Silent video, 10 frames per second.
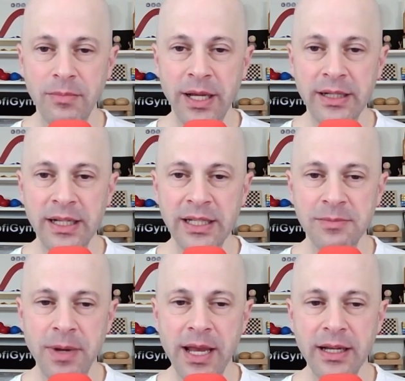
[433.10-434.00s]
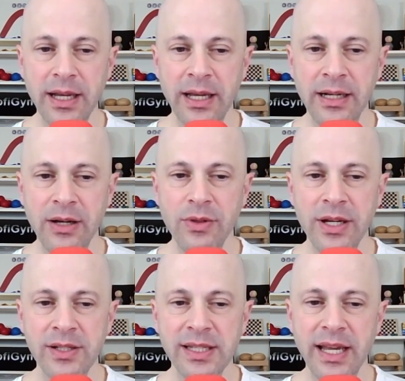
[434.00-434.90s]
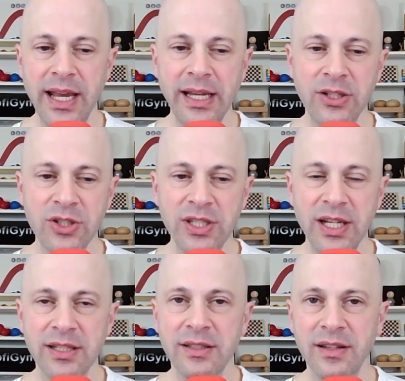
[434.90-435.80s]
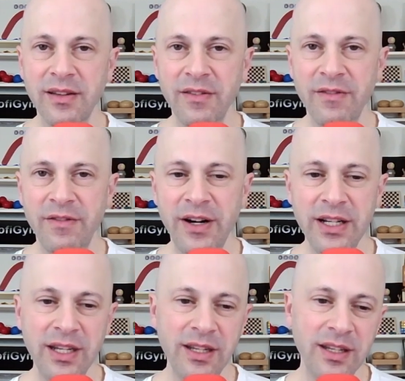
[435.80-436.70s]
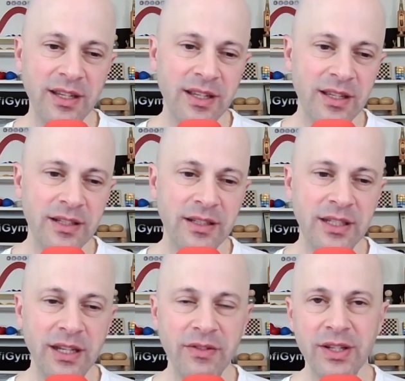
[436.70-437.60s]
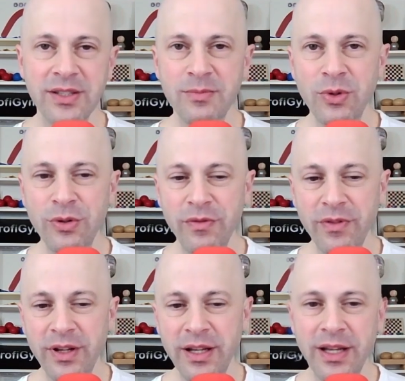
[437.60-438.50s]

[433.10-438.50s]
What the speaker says: black takes back, and now there's h6, very devious move,